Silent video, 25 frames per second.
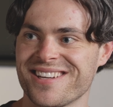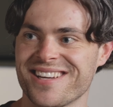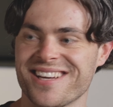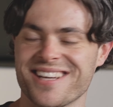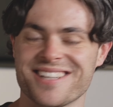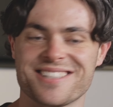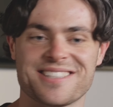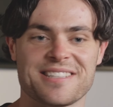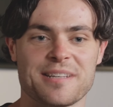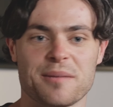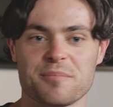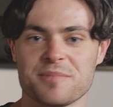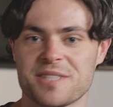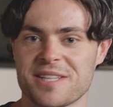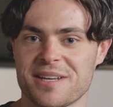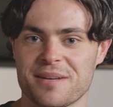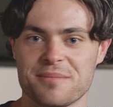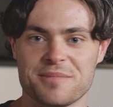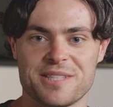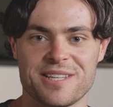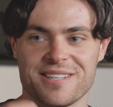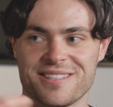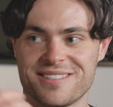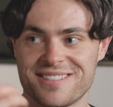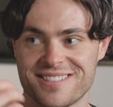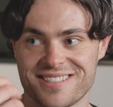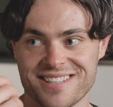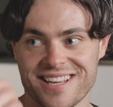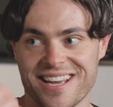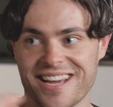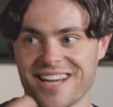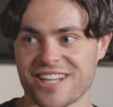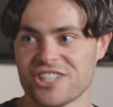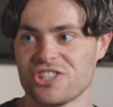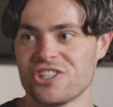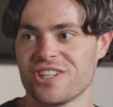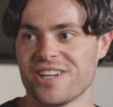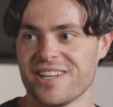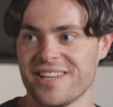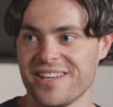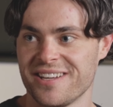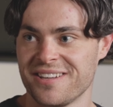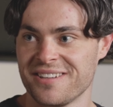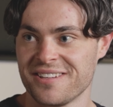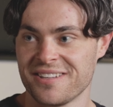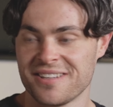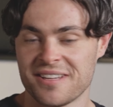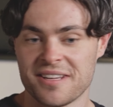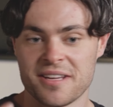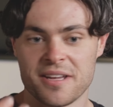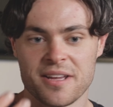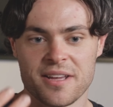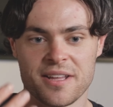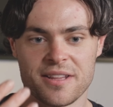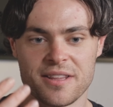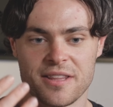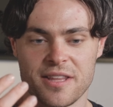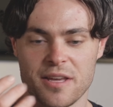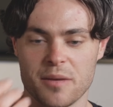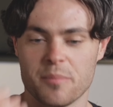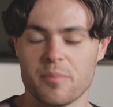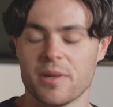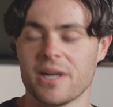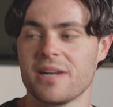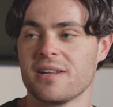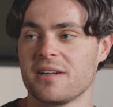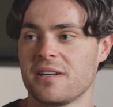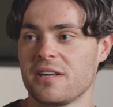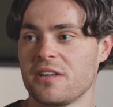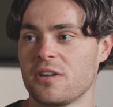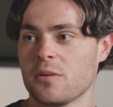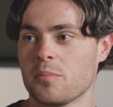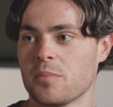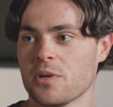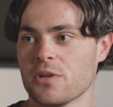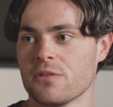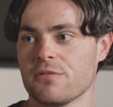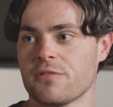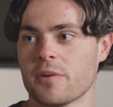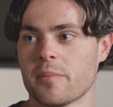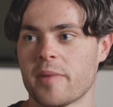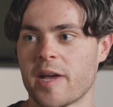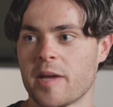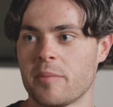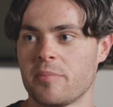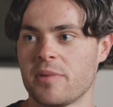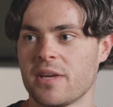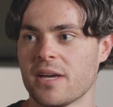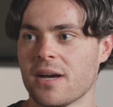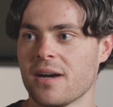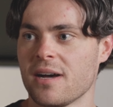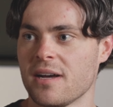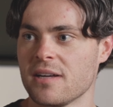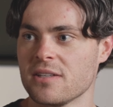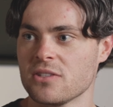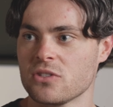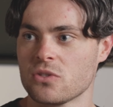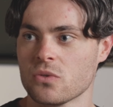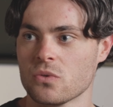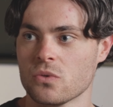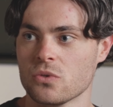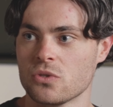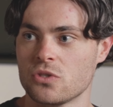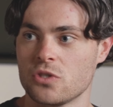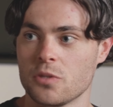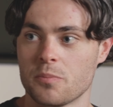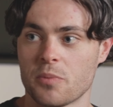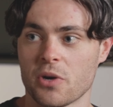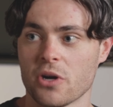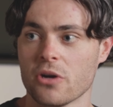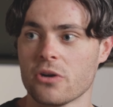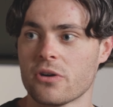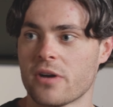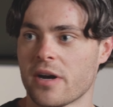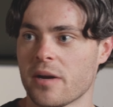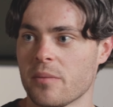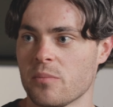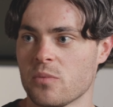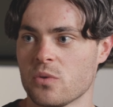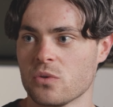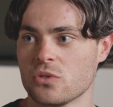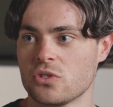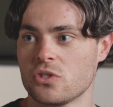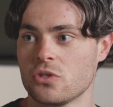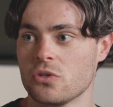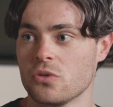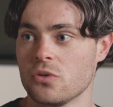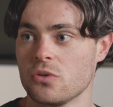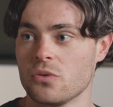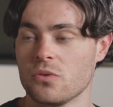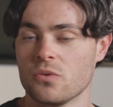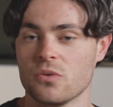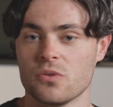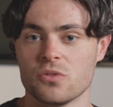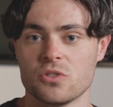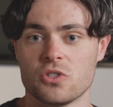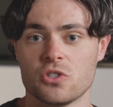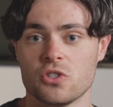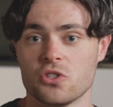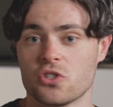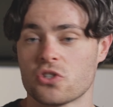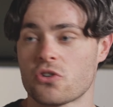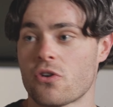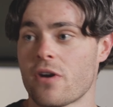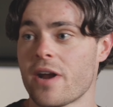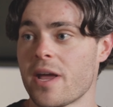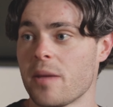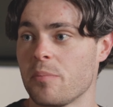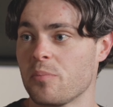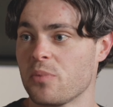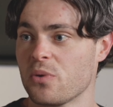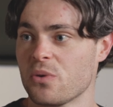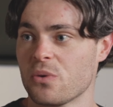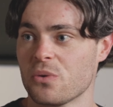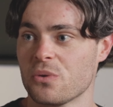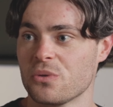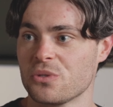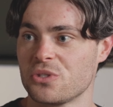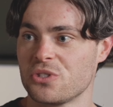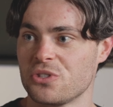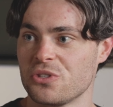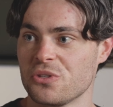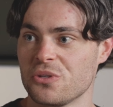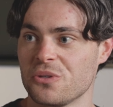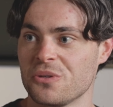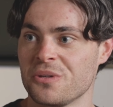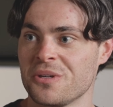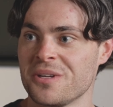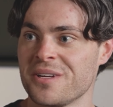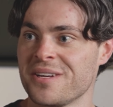Sometimes it's actually the ability to pull from APIs or to program or to scrape or to...